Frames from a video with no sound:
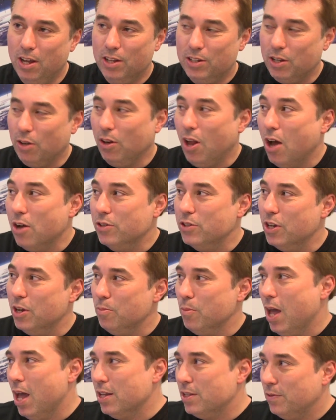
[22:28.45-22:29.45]
So long
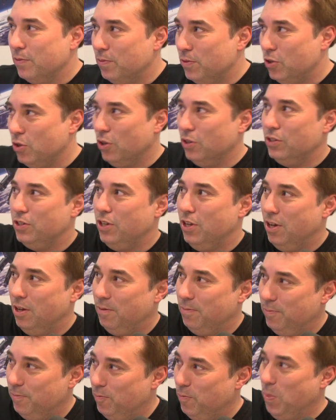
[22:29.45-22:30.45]
term, yes. Short
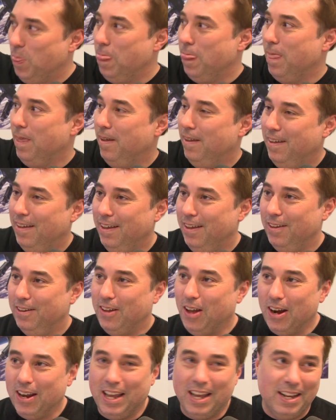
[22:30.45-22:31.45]
term,
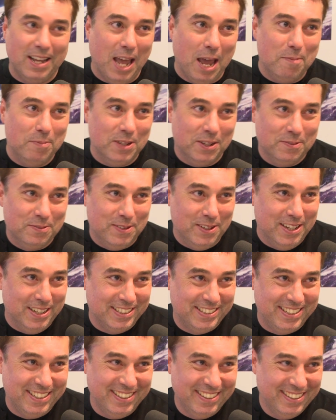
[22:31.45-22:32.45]
got to get a game done
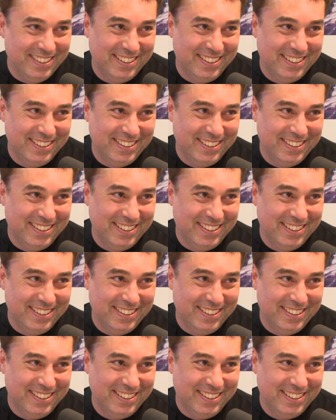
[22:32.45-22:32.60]
first.